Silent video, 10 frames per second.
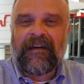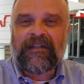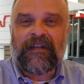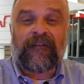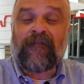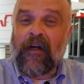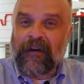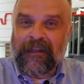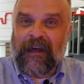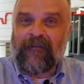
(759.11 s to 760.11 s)
She had fallen
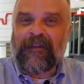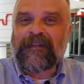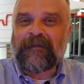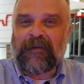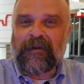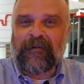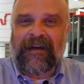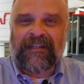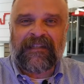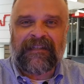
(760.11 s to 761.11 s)
in love with SMU,
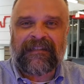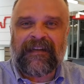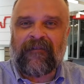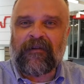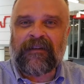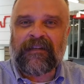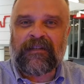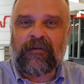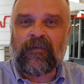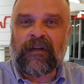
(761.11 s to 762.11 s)
and she discovered that
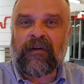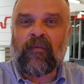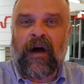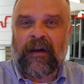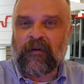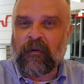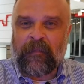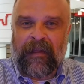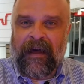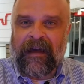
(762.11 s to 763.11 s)
she really wanted to
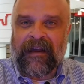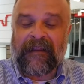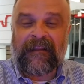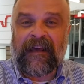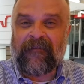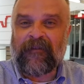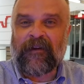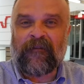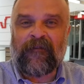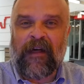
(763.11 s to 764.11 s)
apply, and thankfully
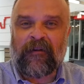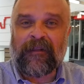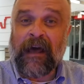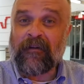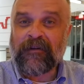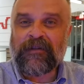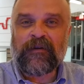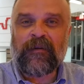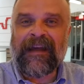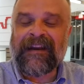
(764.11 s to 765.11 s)
her father allowed her
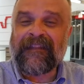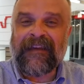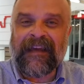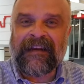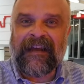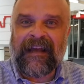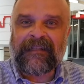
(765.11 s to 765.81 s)
to, and in the end,